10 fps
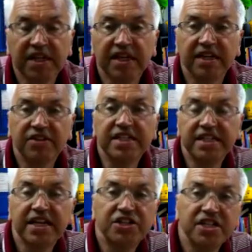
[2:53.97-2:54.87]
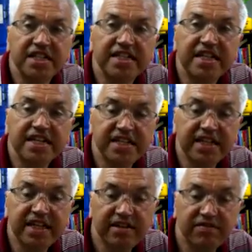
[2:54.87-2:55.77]
And these sessions intend to
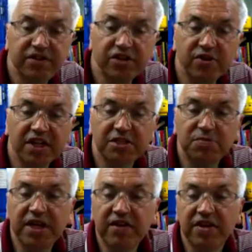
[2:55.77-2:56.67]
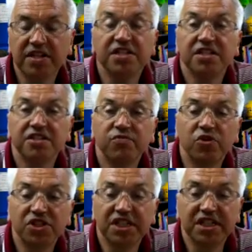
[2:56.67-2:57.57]
give you experiences of
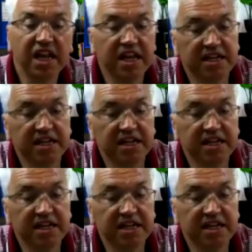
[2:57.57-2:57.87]
what it's like